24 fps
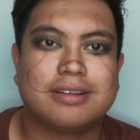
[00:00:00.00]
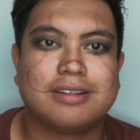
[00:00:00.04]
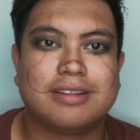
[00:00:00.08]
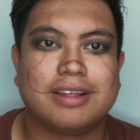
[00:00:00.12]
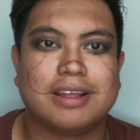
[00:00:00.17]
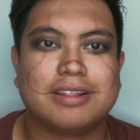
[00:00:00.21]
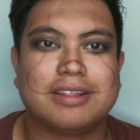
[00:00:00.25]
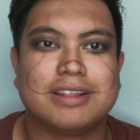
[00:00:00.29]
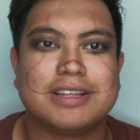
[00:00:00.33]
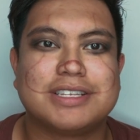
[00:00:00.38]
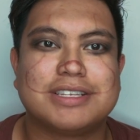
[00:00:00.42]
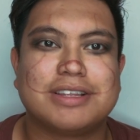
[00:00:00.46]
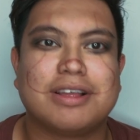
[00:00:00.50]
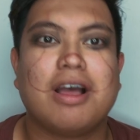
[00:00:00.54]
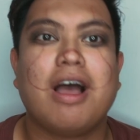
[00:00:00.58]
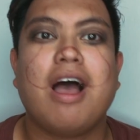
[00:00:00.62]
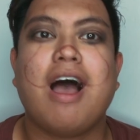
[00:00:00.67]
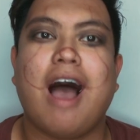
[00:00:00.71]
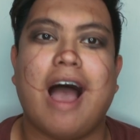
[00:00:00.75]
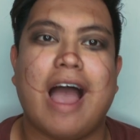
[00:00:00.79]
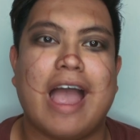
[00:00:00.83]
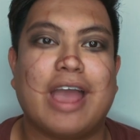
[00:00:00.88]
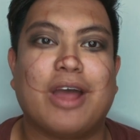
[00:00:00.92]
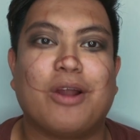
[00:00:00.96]
Like this,
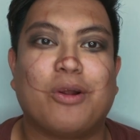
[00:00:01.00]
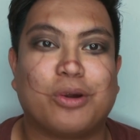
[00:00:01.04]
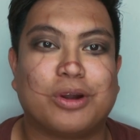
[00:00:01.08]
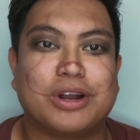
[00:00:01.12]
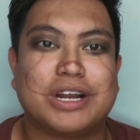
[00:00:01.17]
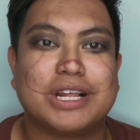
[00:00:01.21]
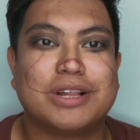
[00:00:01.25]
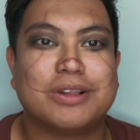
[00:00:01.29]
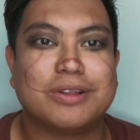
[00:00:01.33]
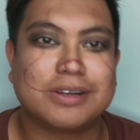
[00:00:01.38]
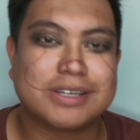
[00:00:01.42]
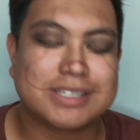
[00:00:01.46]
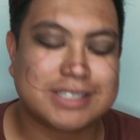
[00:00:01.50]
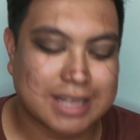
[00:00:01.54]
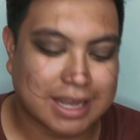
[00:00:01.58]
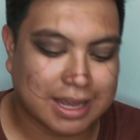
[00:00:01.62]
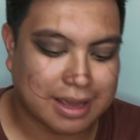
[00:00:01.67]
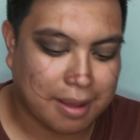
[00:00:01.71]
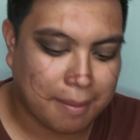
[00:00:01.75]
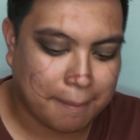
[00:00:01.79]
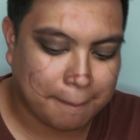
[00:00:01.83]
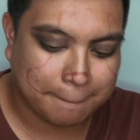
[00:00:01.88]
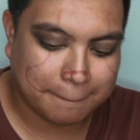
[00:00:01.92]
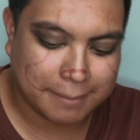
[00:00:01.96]
it already looks
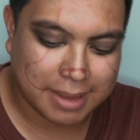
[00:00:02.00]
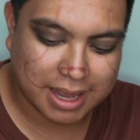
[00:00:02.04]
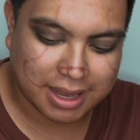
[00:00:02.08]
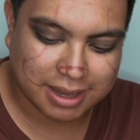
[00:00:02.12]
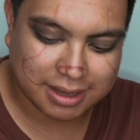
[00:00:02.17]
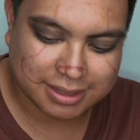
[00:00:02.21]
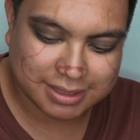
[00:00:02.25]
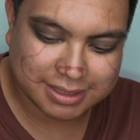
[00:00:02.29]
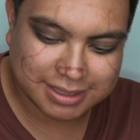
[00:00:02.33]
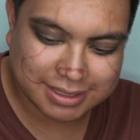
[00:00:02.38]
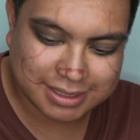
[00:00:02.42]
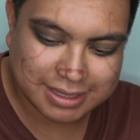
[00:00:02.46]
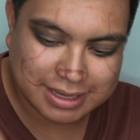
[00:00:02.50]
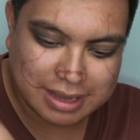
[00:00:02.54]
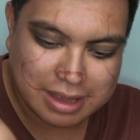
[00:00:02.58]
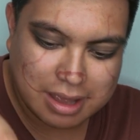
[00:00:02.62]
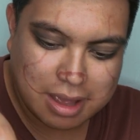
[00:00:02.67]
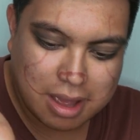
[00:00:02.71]
like a mess.